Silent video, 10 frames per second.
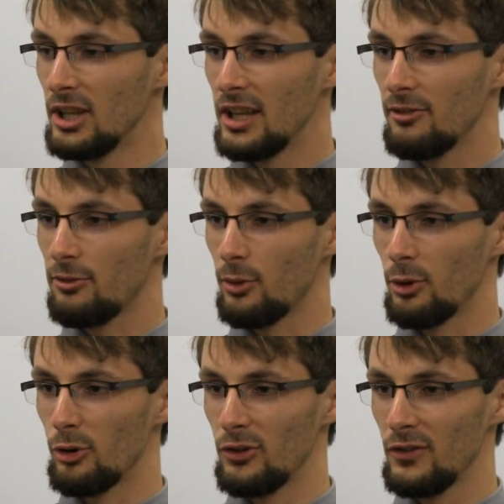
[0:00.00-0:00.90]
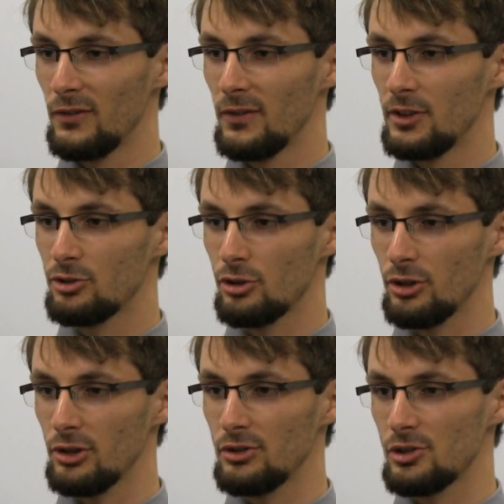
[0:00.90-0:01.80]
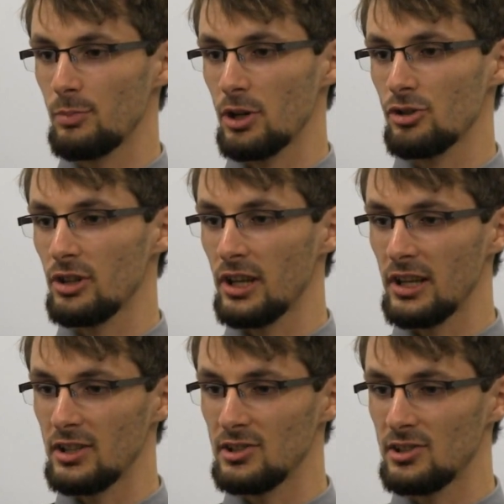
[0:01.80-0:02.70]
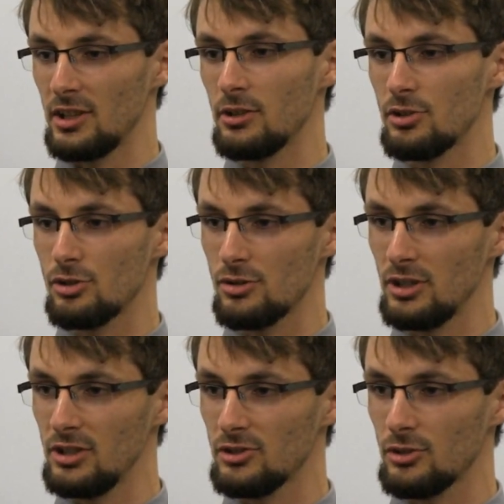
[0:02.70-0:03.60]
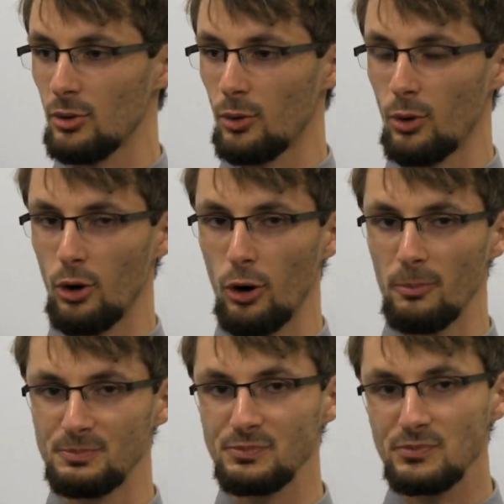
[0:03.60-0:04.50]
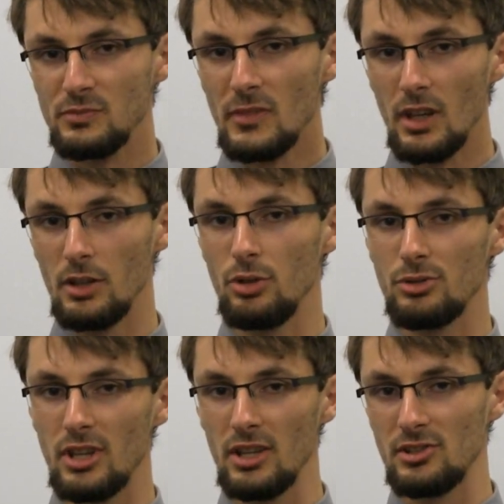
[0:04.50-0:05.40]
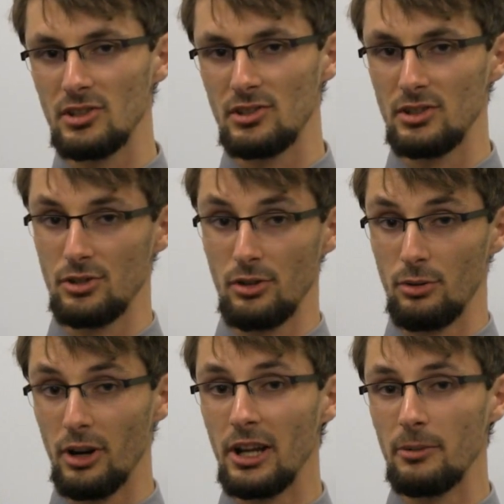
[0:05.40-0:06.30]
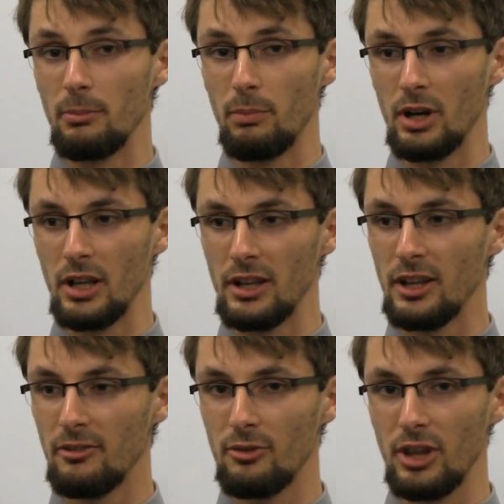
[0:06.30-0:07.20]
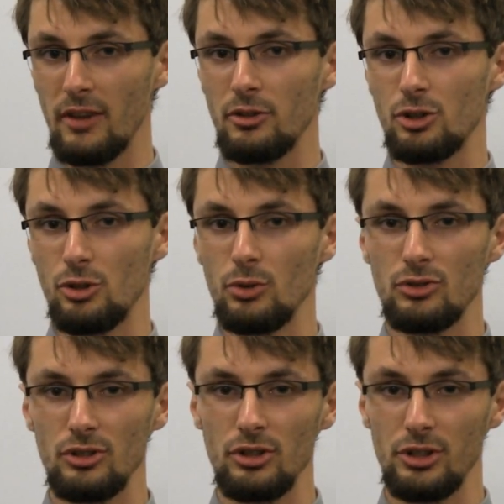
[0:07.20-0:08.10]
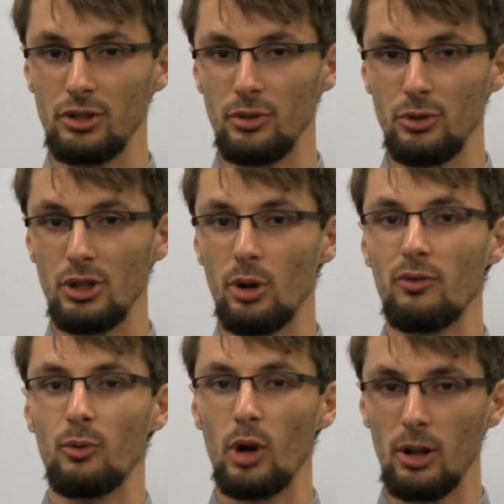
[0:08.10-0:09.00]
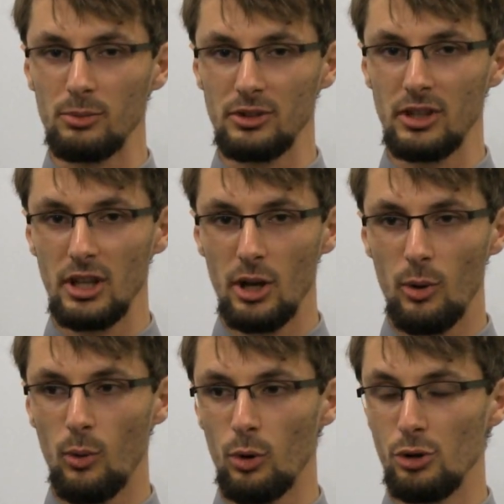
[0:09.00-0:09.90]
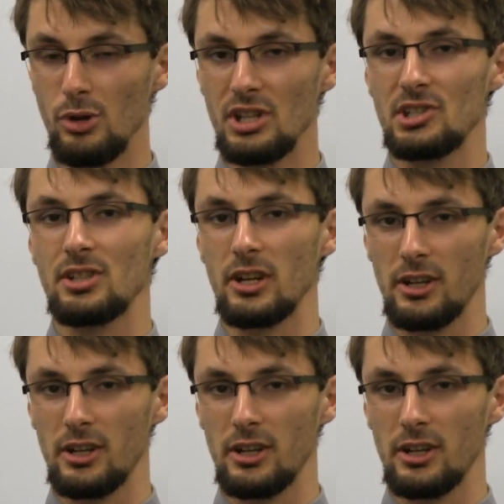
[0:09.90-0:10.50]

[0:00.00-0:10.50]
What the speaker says: for certain specialized industries or use cases, it's great, but for the average user, you get overwhelmed, or you get stuck,